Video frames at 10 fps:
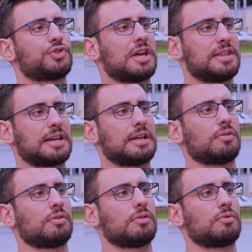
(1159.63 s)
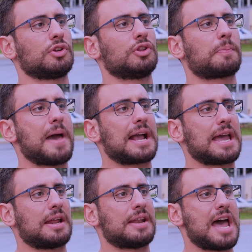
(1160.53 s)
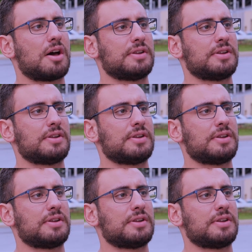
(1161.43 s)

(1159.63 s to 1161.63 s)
So I think when you look back at it now,